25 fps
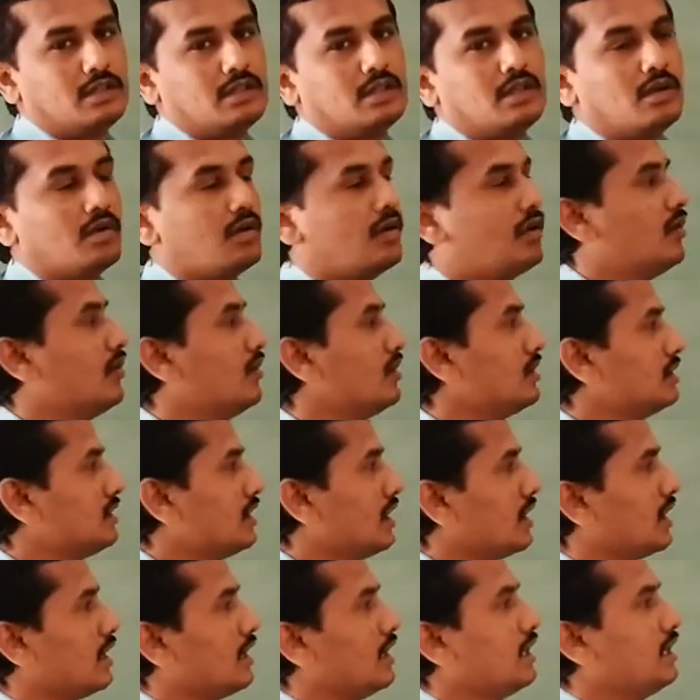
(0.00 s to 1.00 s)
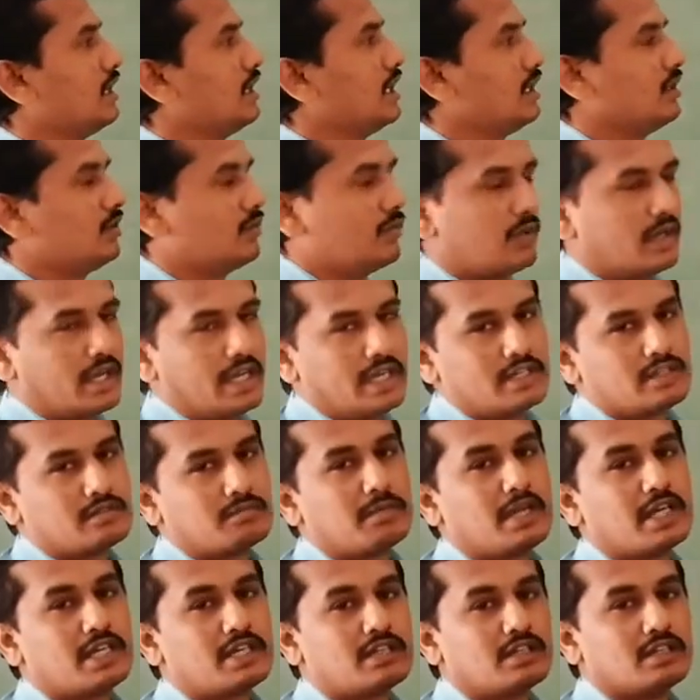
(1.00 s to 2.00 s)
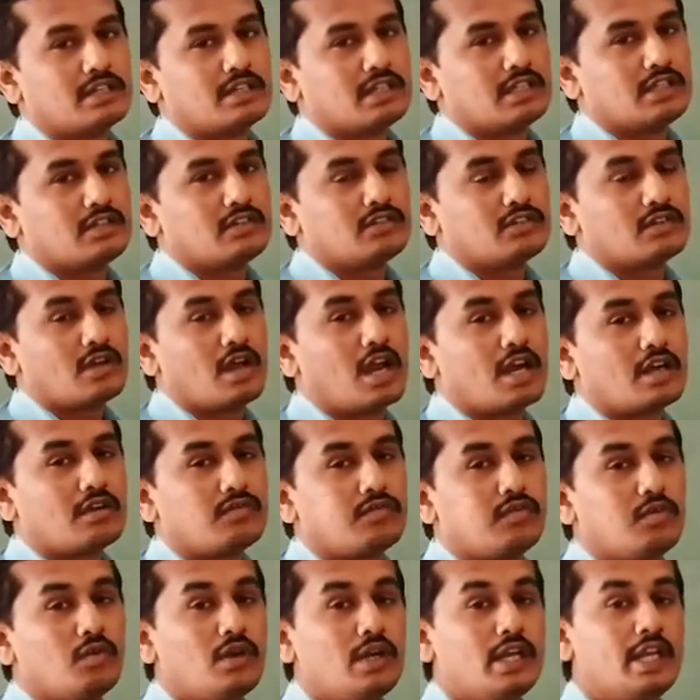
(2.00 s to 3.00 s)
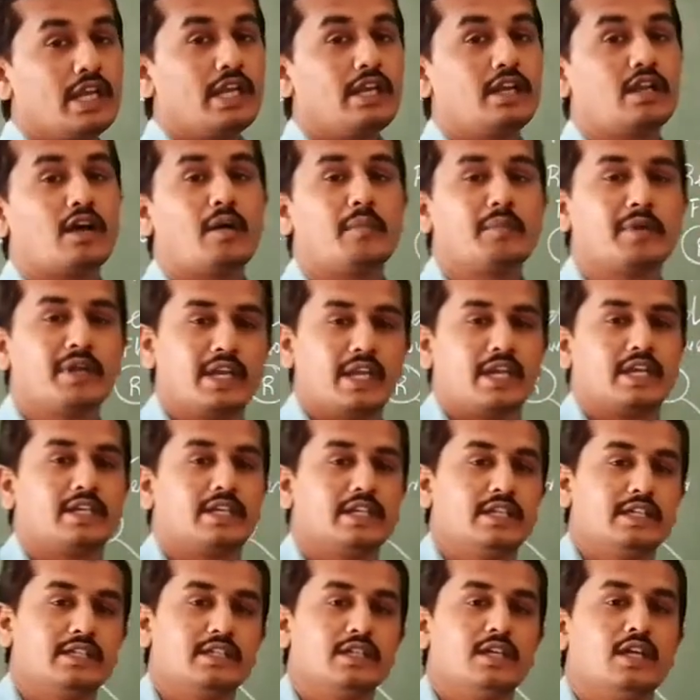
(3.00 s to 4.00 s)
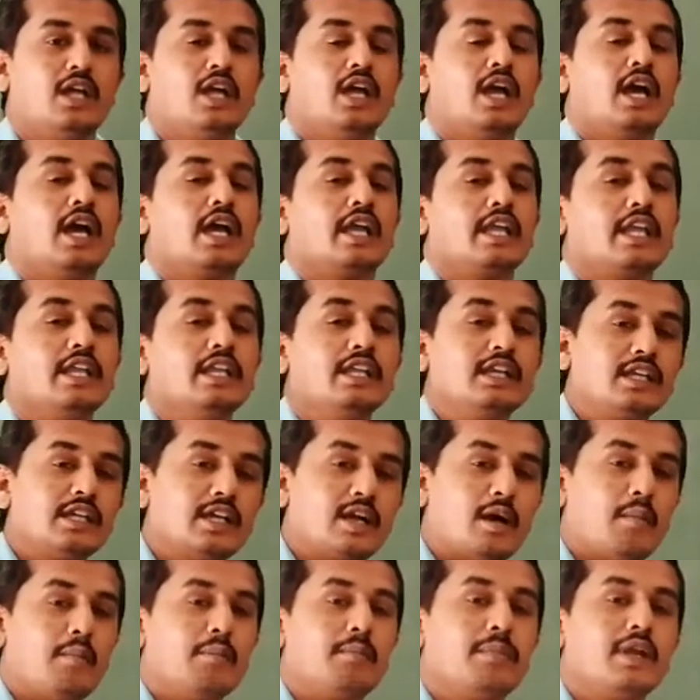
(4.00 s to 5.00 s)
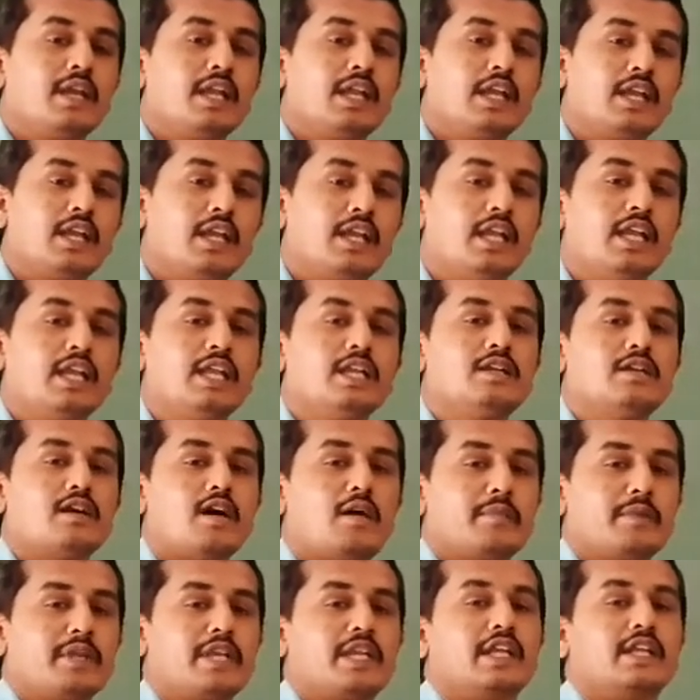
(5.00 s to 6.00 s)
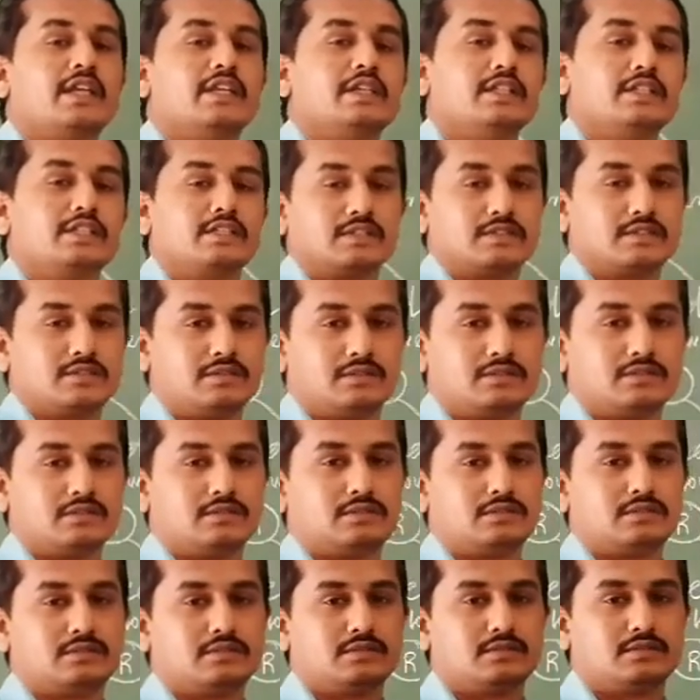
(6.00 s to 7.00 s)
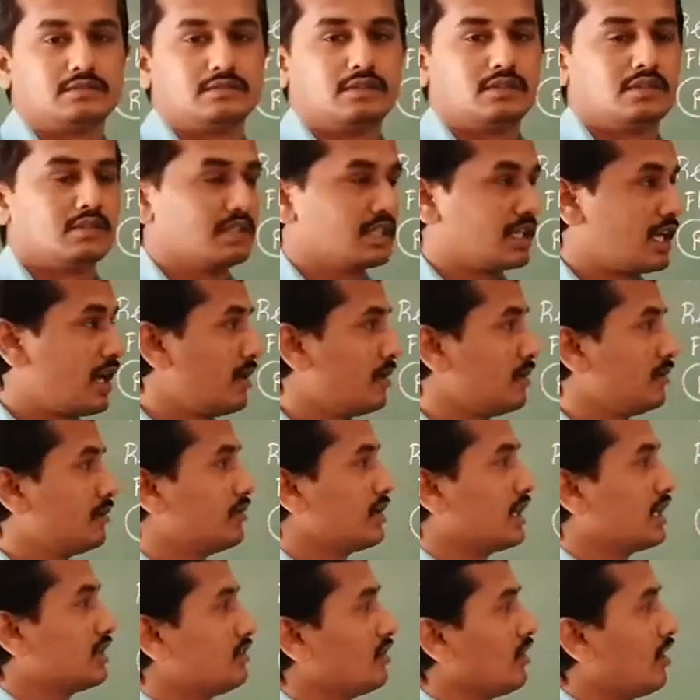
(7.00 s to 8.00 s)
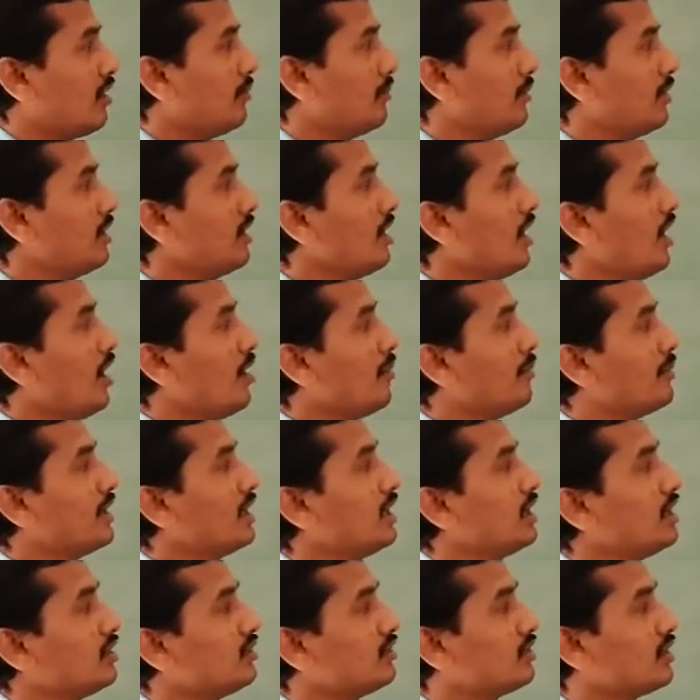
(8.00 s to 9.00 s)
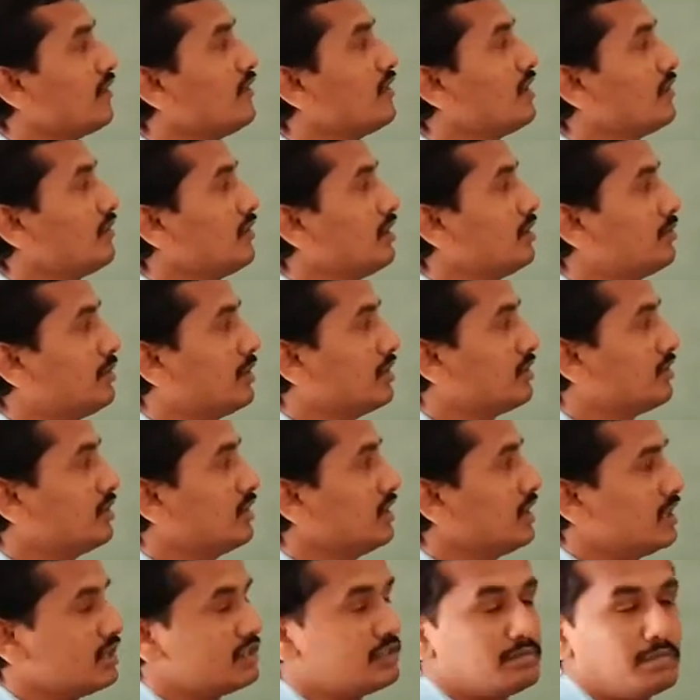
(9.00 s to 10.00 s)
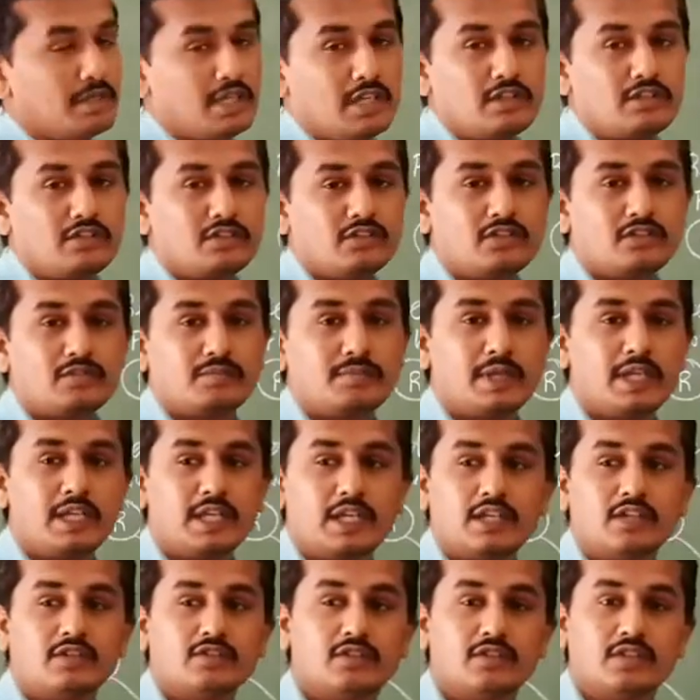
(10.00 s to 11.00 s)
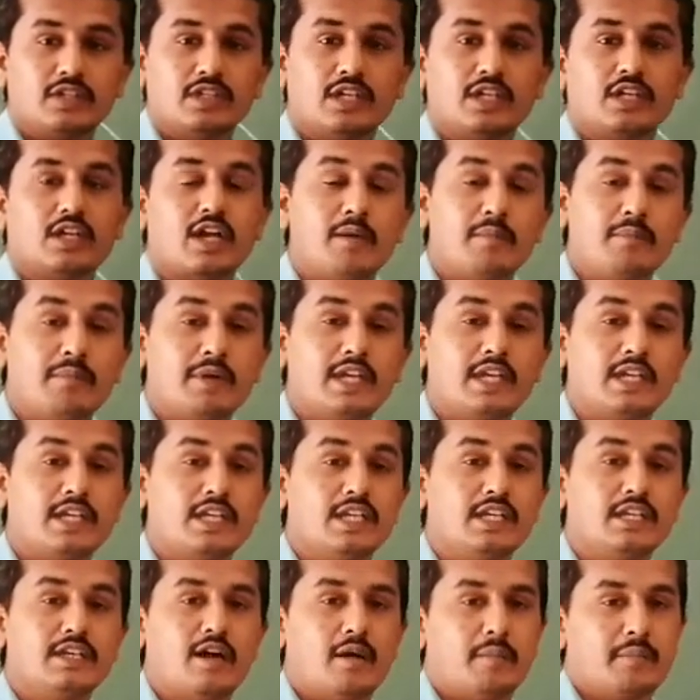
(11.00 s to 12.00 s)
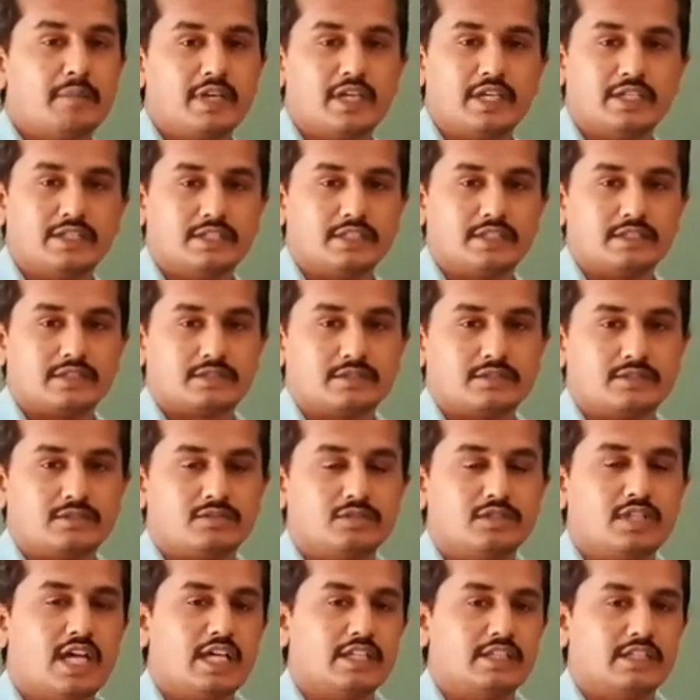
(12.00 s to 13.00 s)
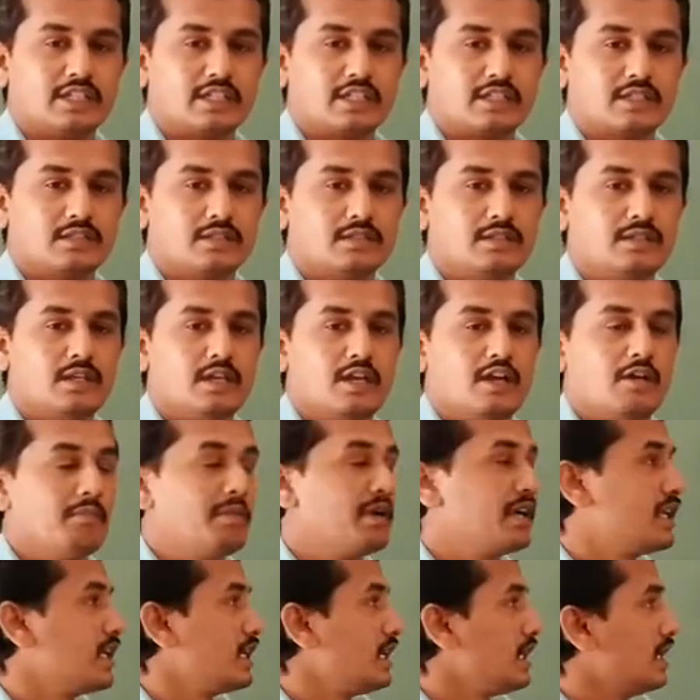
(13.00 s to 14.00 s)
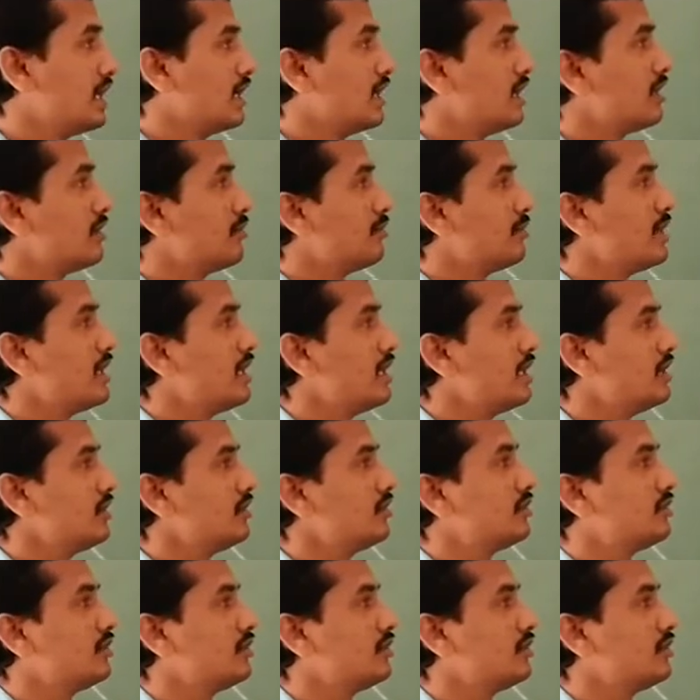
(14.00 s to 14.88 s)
over the red and white, but is not fully dominated, incompletely dominated. Now, if example pink is 75% means this is pink is completely dominated to the other, but here pink is